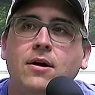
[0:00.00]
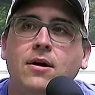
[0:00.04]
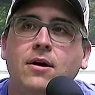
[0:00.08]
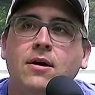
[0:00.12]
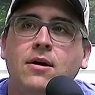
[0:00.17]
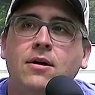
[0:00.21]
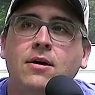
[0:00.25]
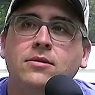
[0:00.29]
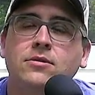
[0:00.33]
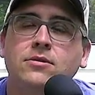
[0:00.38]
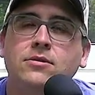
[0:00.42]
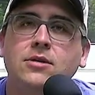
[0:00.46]

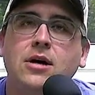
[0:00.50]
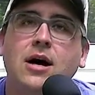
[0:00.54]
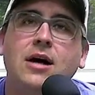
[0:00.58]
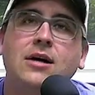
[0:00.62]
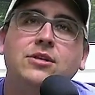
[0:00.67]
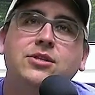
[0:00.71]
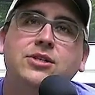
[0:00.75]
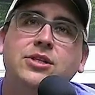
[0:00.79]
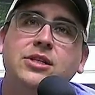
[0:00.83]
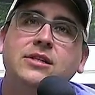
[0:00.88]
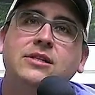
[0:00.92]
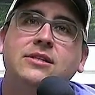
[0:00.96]
saw
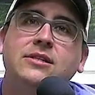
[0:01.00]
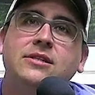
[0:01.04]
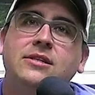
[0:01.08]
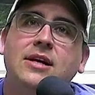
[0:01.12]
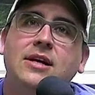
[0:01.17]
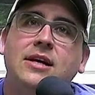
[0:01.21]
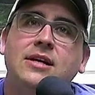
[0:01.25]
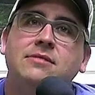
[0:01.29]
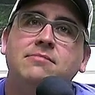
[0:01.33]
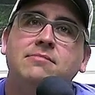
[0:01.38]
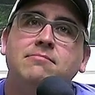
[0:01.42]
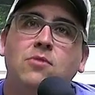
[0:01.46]
Jesus
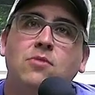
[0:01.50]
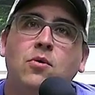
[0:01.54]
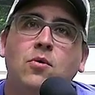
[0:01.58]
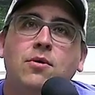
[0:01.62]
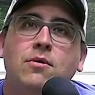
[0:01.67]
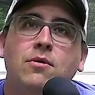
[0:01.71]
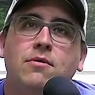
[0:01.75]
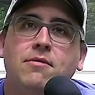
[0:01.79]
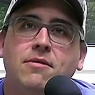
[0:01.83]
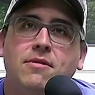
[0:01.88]
as more